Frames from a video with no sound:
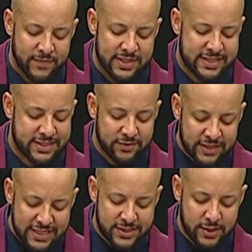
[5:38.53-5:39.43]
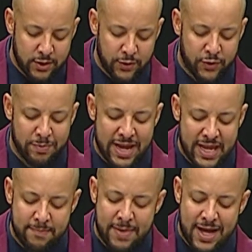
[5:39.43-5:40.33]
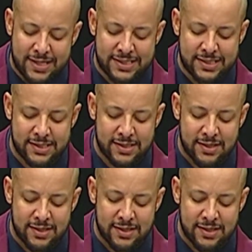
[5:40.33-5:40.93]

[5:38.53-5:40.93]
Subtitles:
It's still nice to go through my inbox